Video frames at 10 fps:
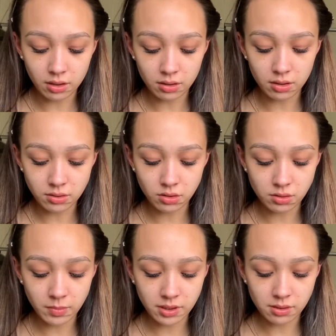this
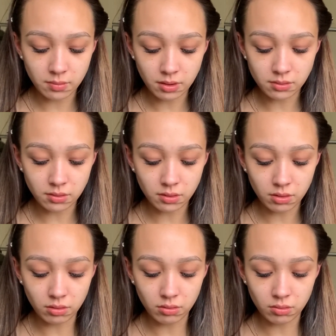just makes the brows look a
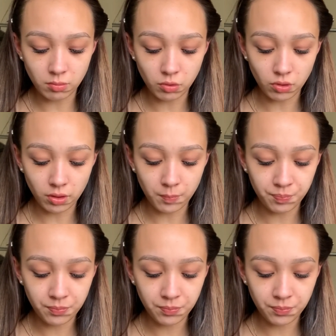little more,